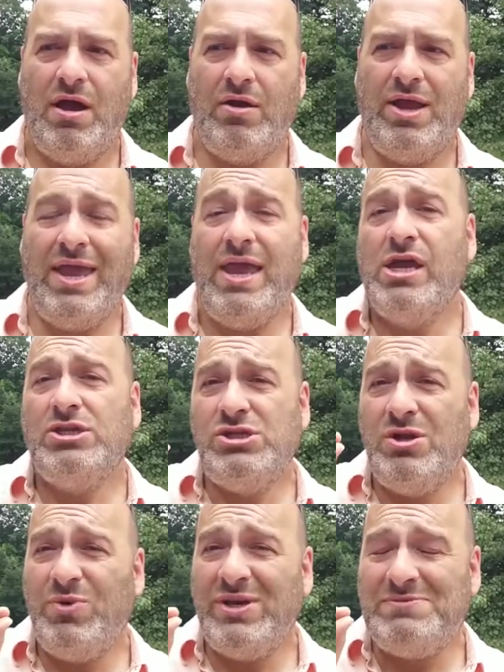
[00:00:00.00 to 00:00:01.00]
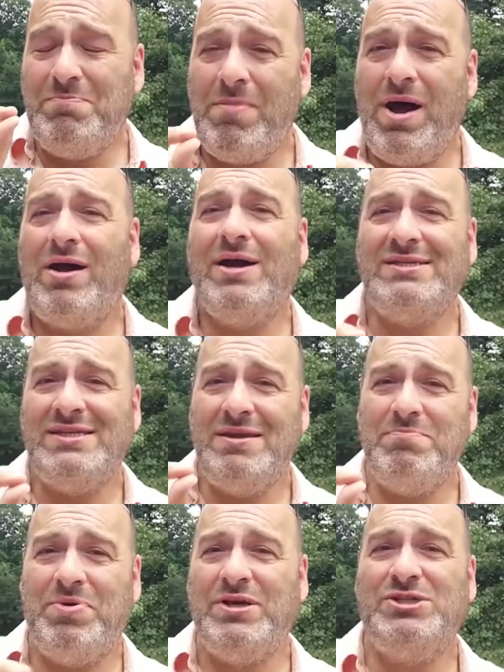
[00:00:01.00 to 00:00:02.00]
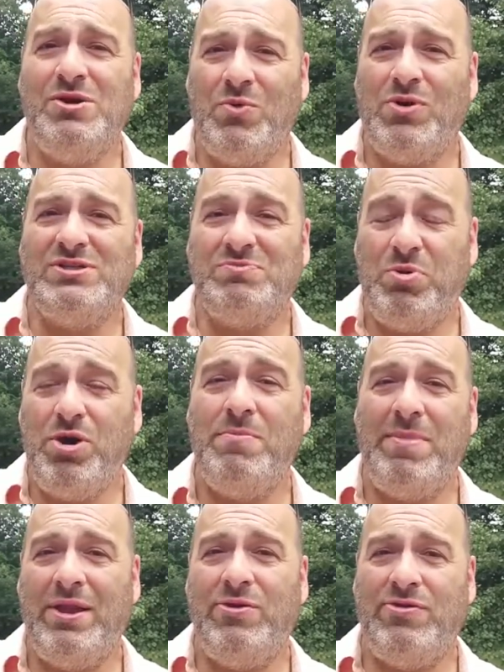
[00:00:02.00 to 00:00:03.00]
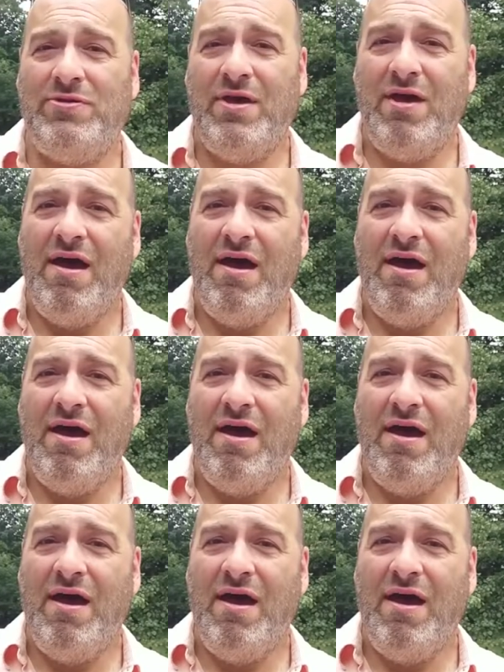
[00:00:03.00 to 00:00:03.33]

Okay, do you know what his marketing budget was per month?